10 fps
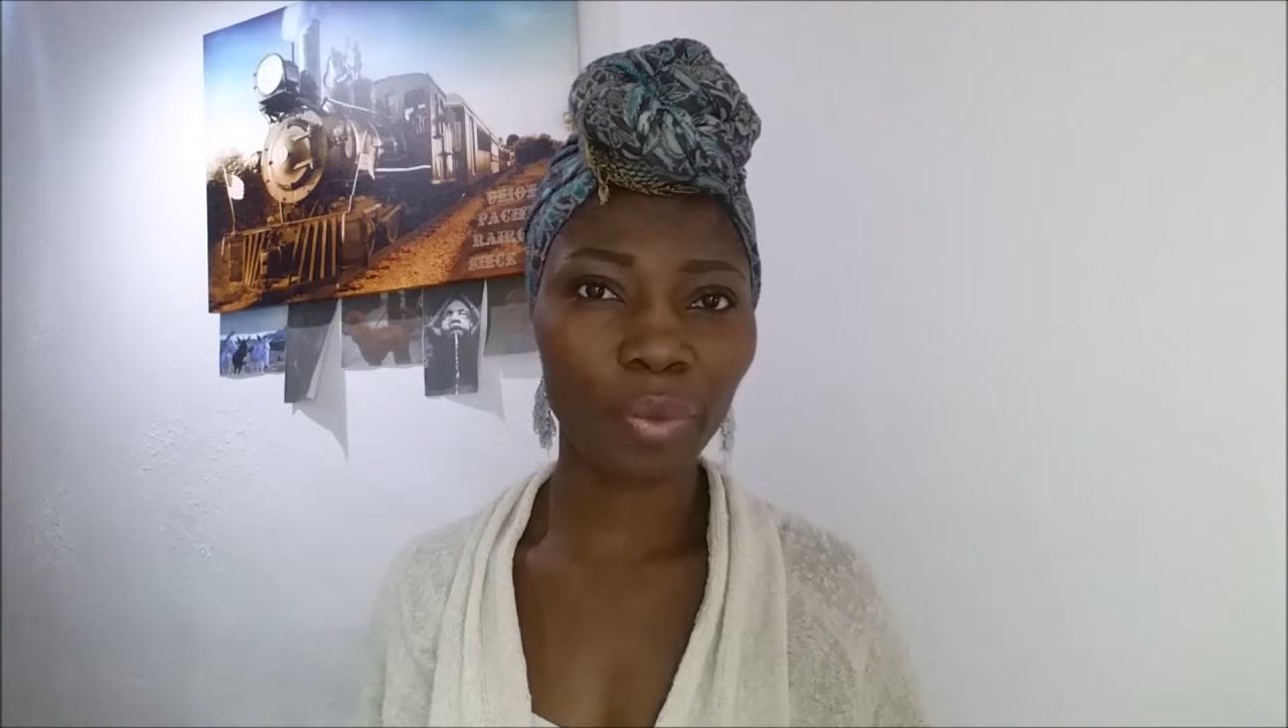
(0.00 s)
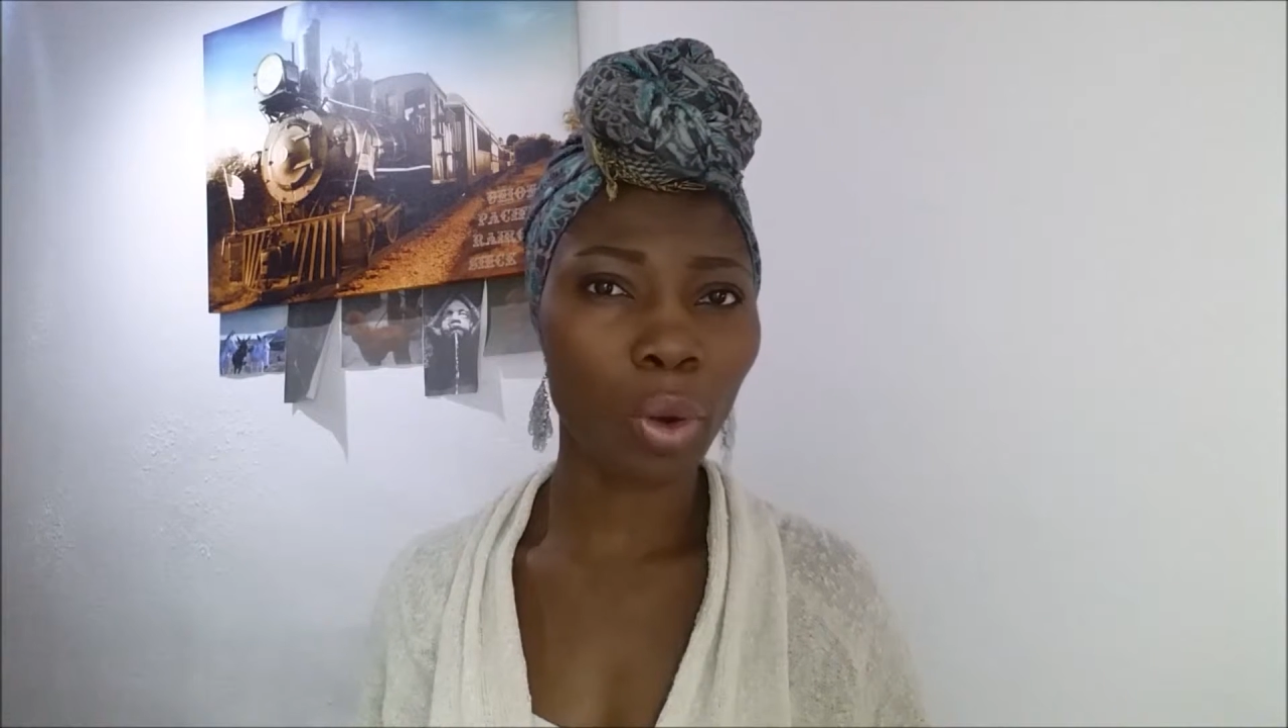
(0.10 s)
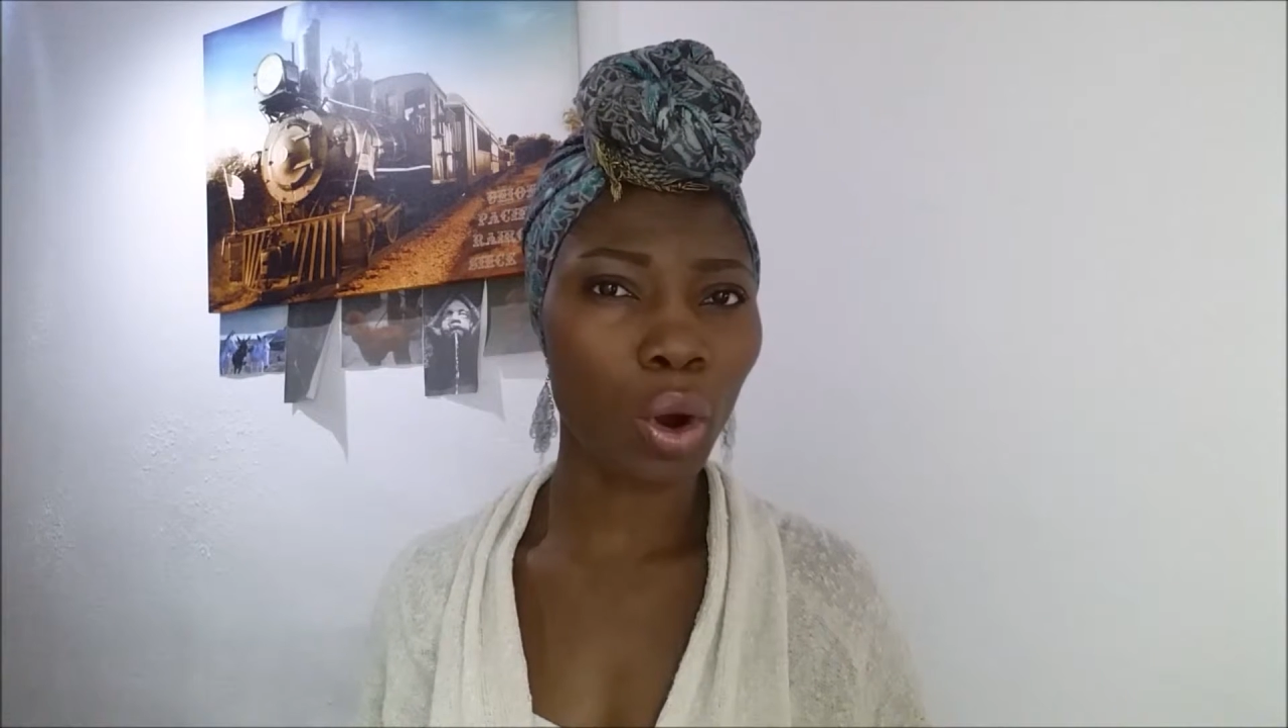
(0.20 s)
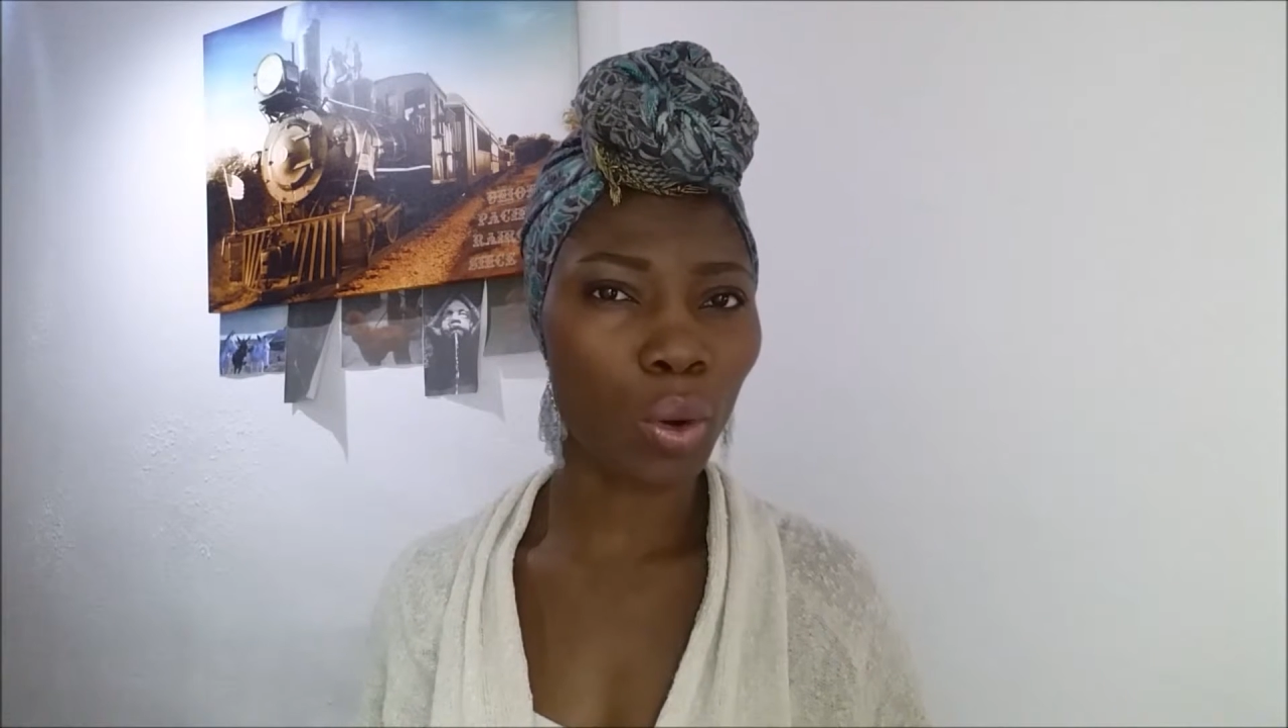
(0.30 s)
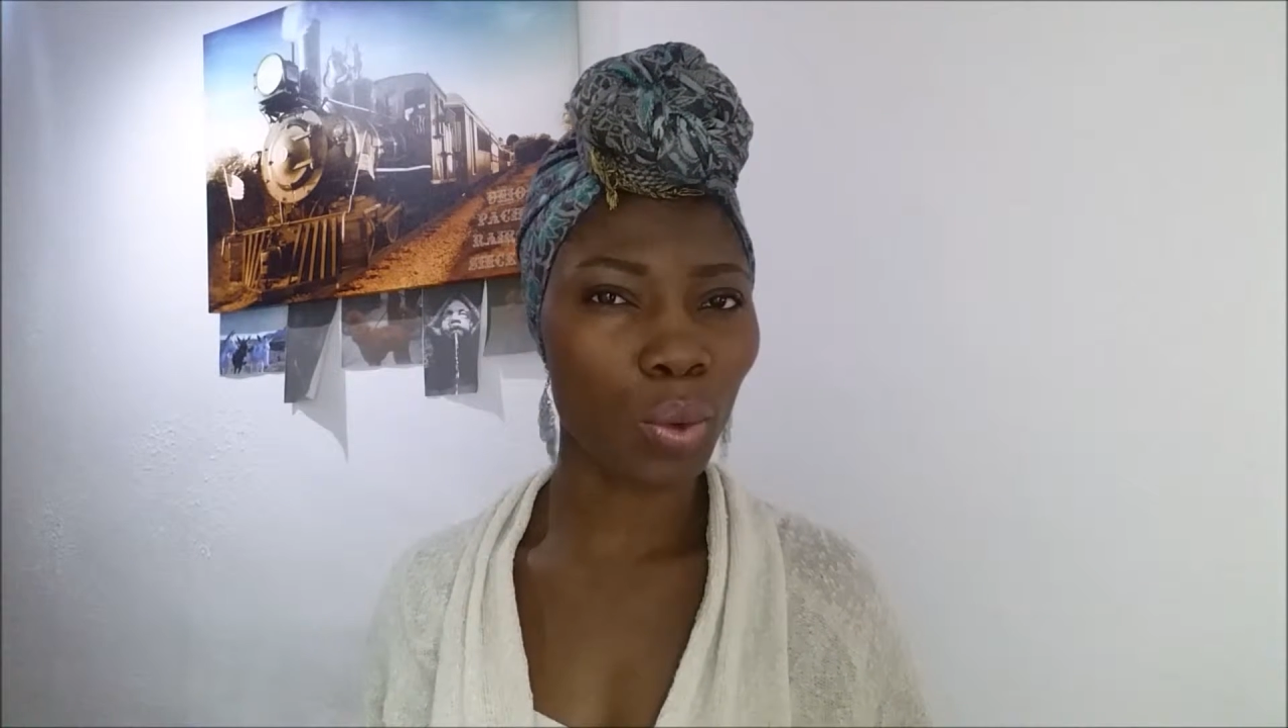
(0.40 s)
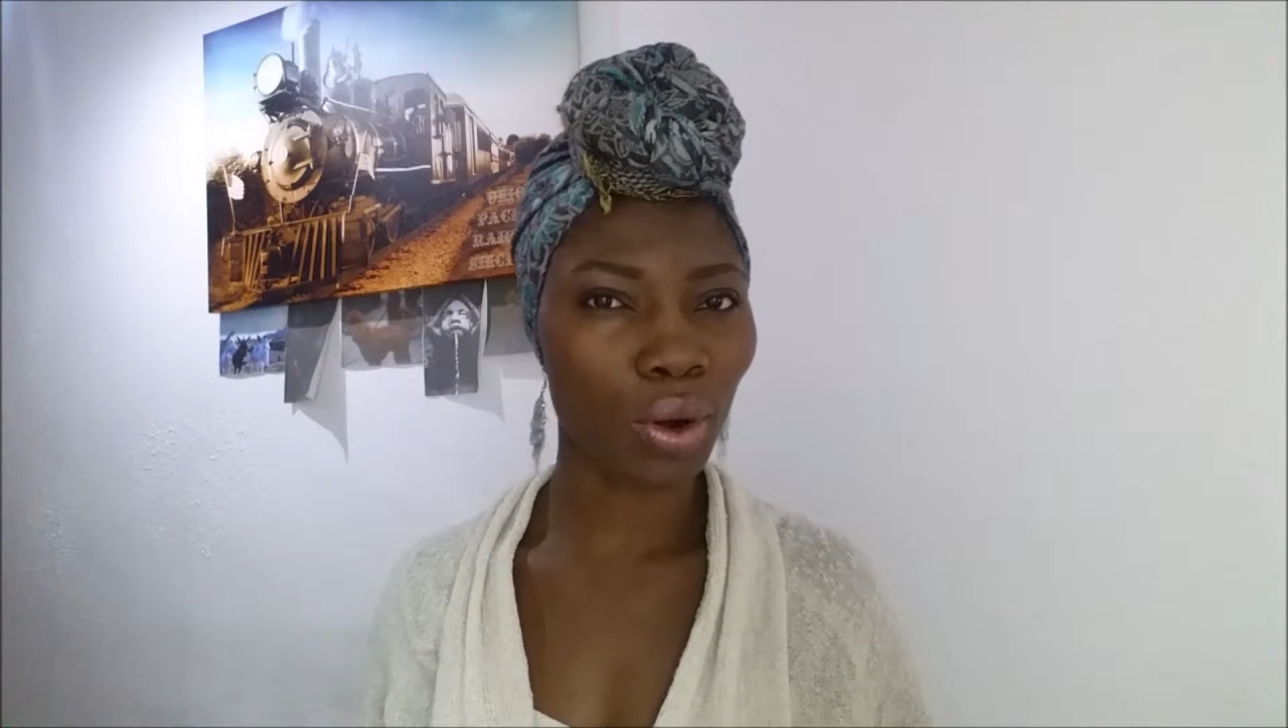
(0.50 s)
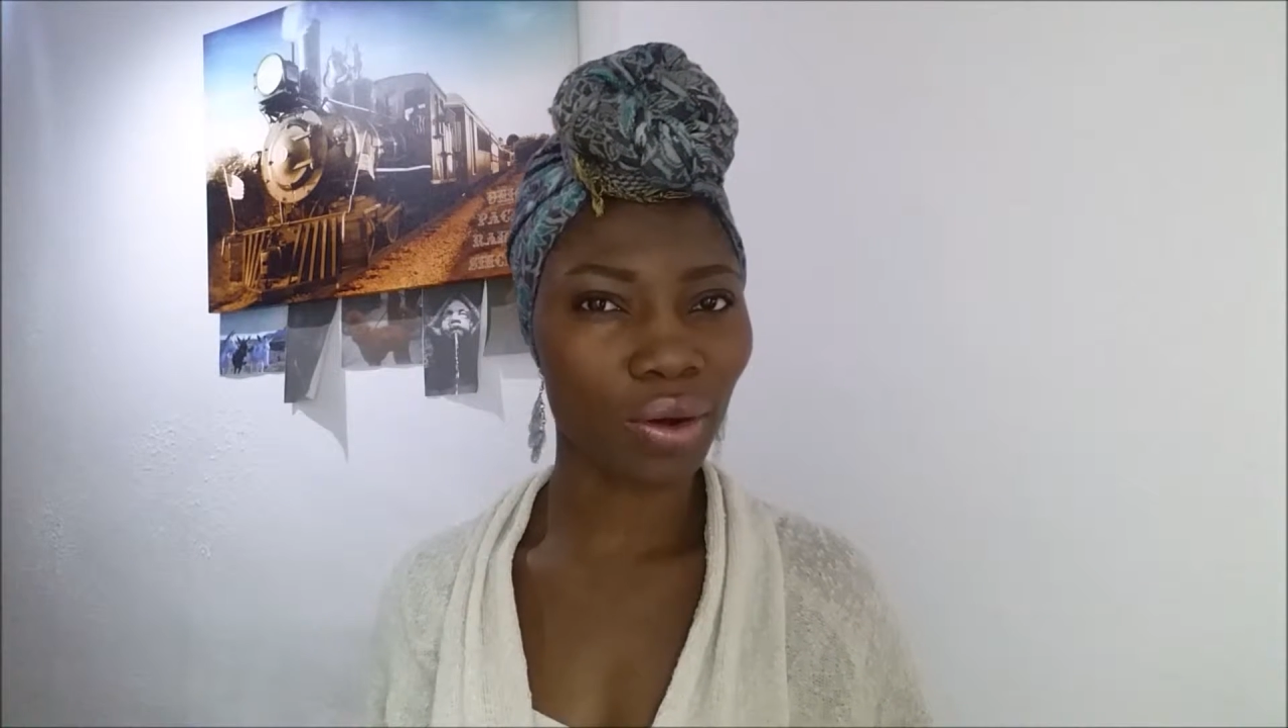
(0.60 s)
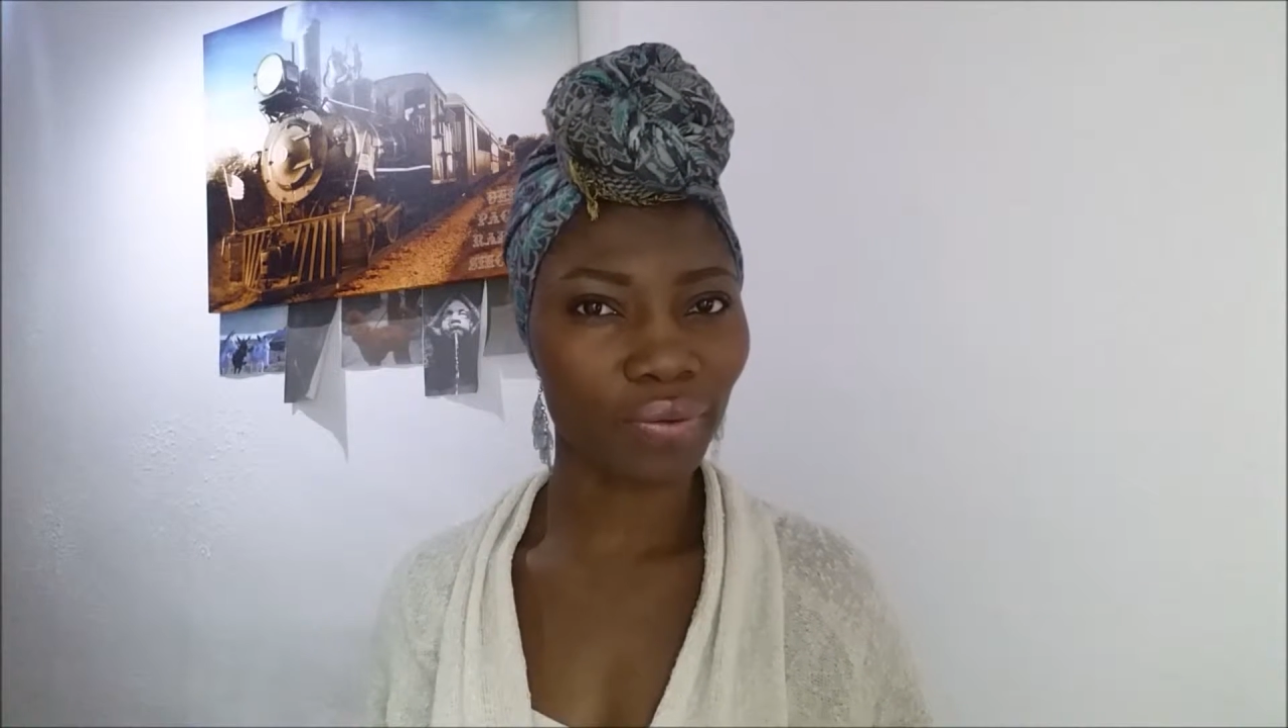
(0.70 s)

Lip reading: from all walks